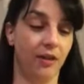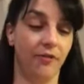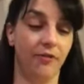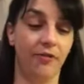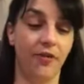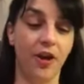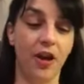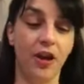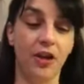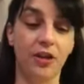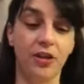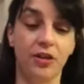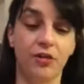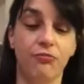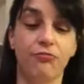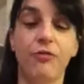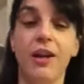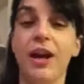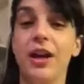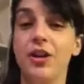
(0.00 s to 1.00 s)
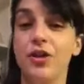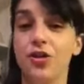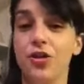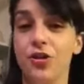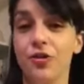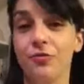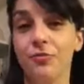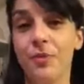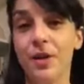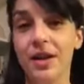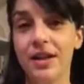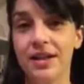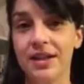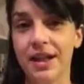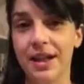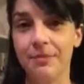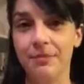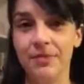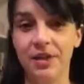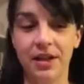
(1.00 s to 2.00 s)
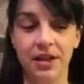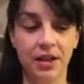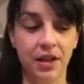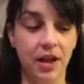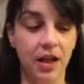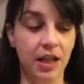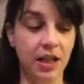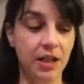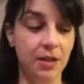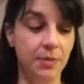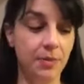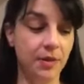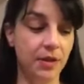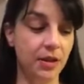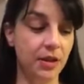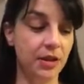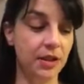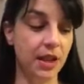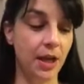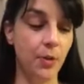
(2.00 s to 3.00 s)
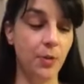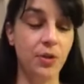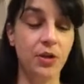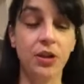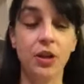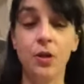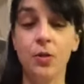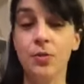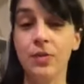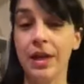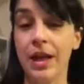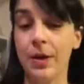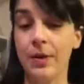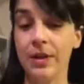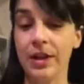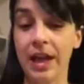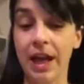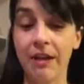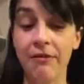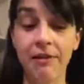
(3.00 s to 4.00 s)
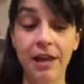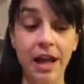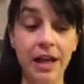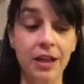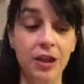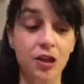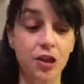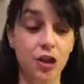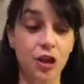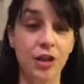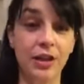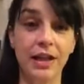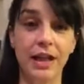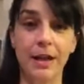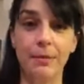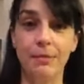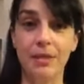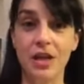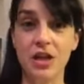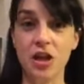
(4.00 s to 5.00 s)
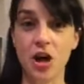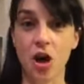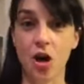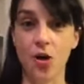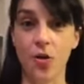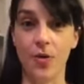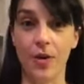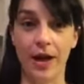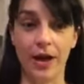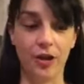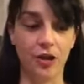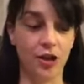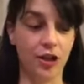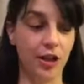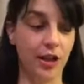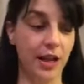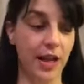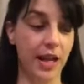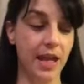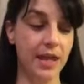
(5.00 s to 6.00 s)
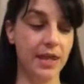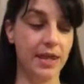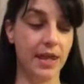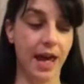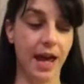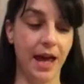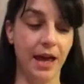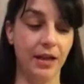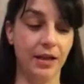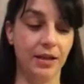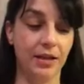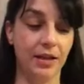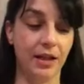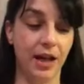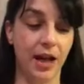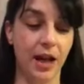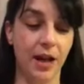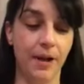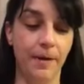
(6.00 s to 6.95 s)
first range of my stamp designs, because they were sold out, and Kerry Ann has just let me know actually that